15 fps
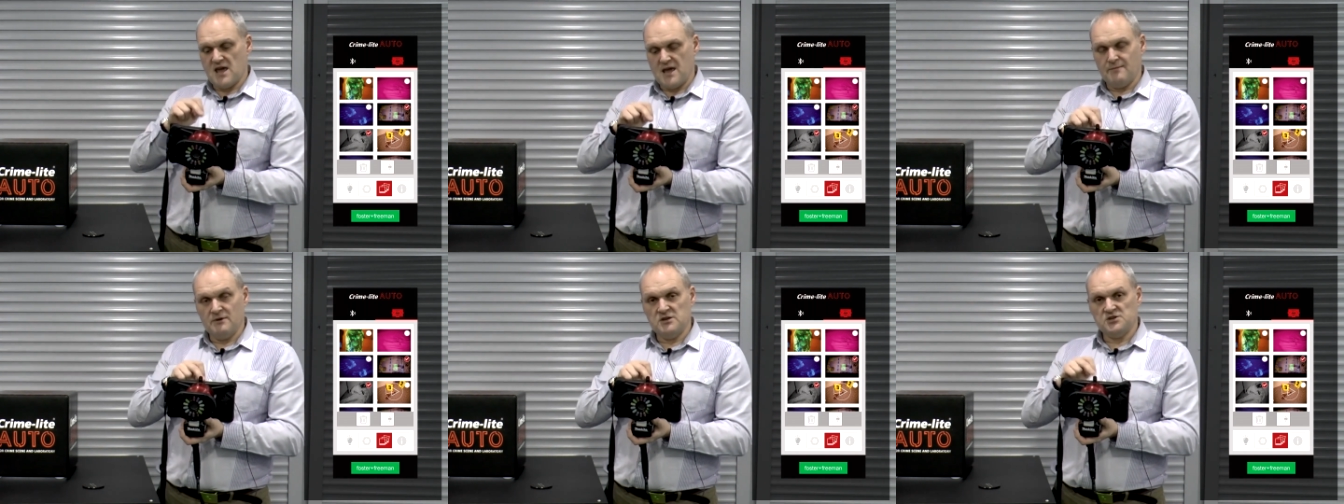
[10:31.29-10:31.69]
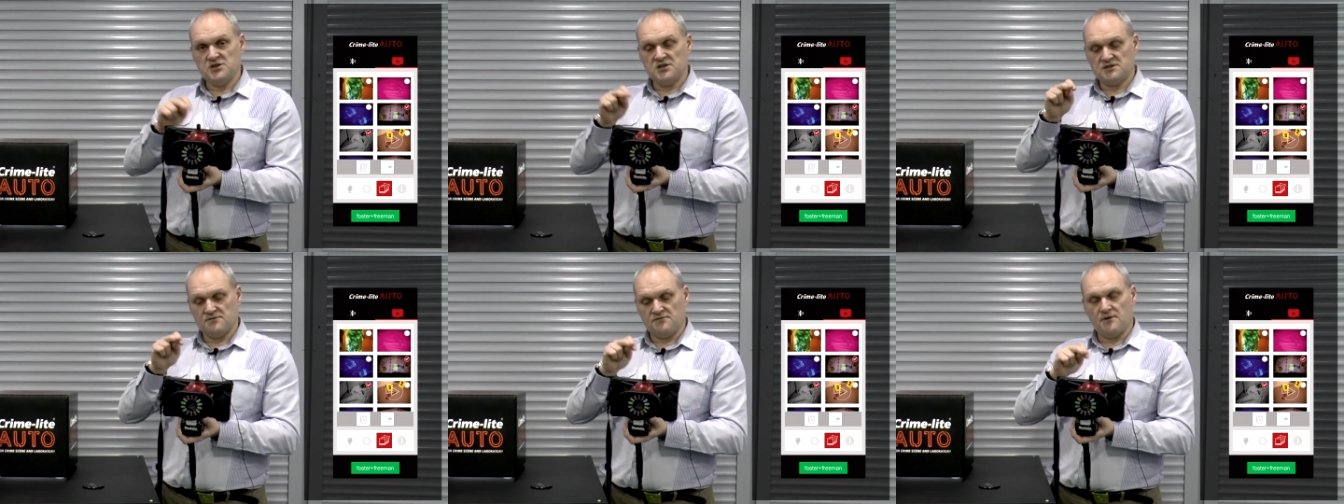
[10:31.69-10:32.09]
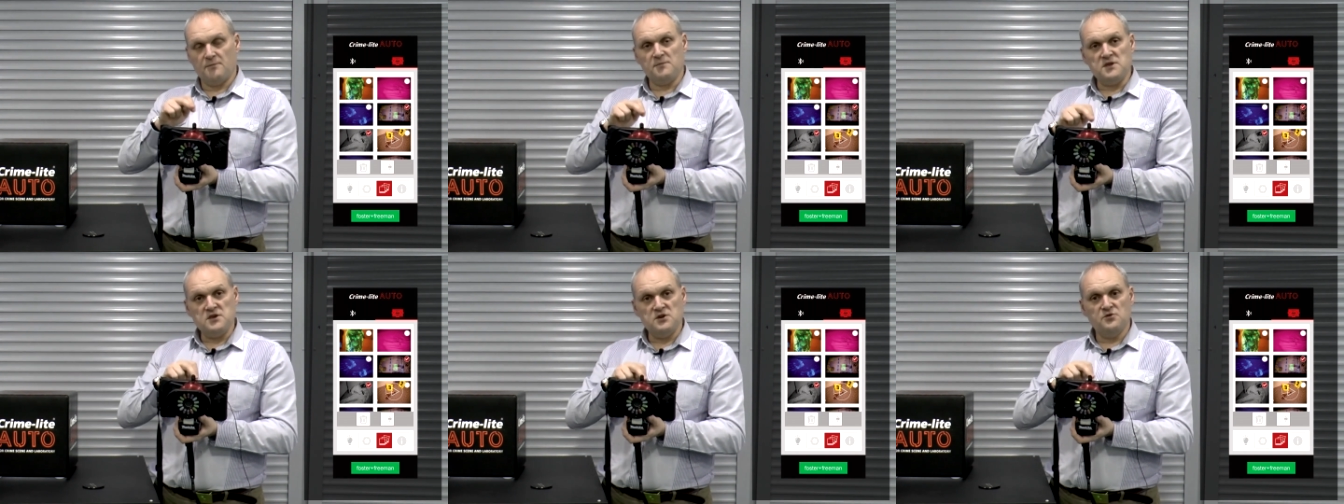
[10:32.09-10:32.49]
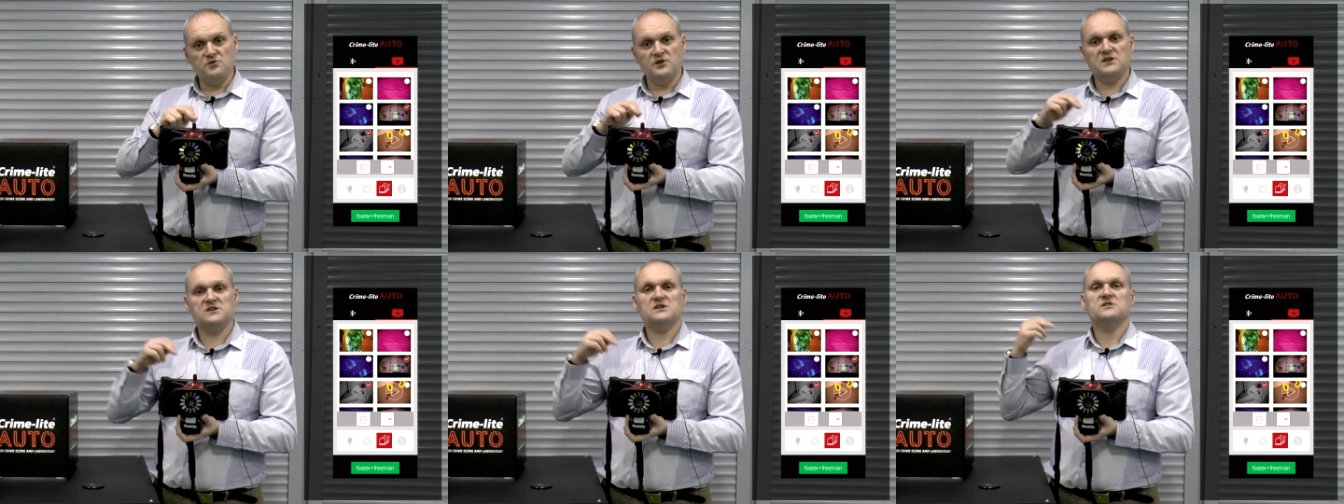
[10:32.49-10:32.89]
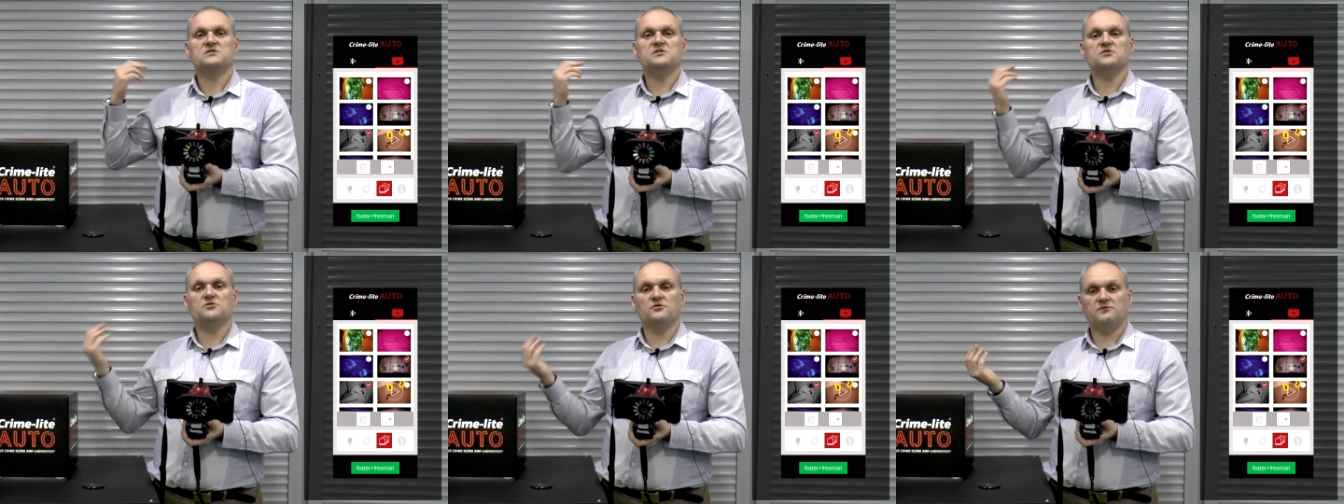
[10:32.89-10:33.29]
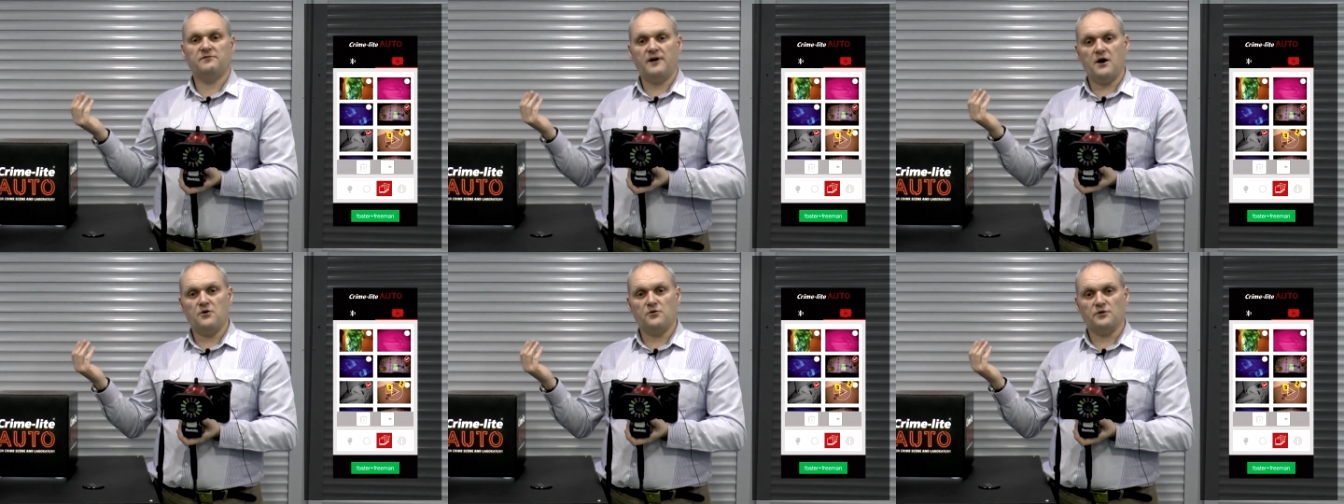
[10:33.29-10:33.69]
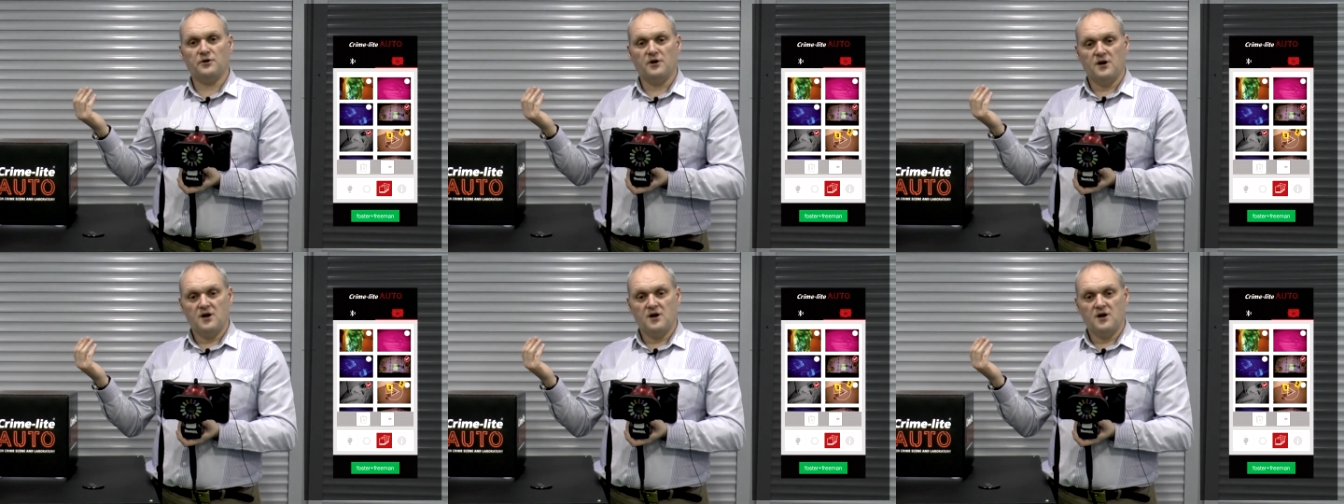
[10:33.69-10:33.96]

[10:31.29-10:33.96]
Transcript: images from the unit to your phone,